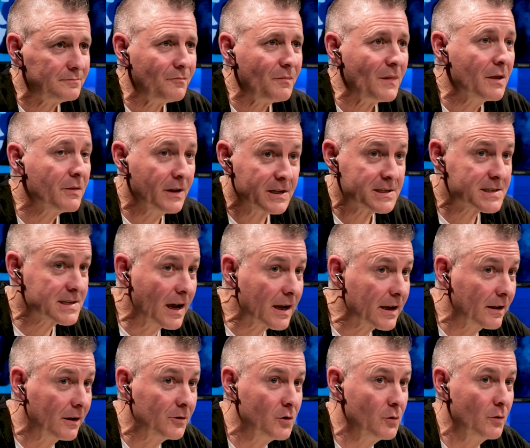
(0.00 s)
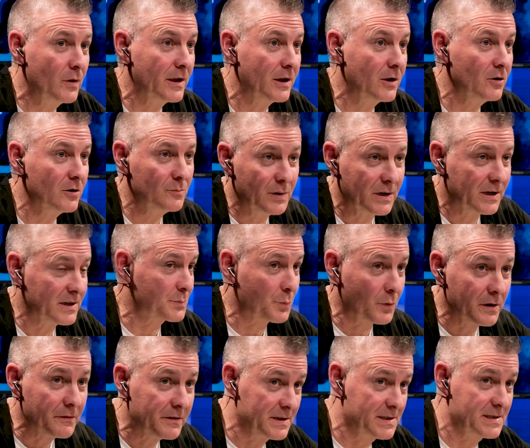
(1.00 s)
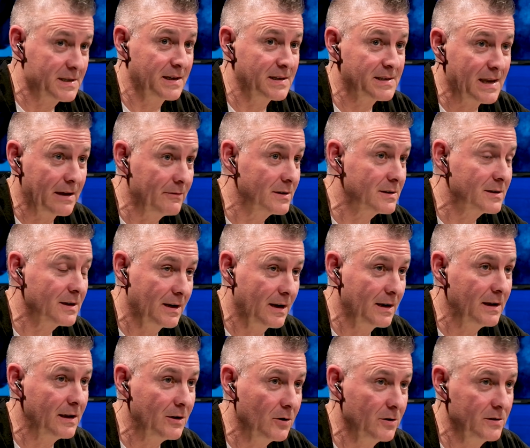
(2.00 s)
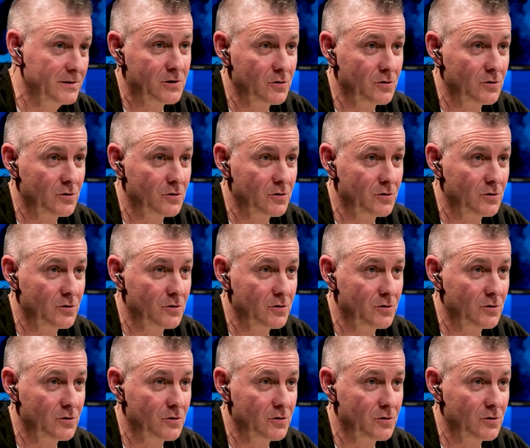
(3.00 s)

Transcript: that it's not going to do any good because previous things haven't done any good.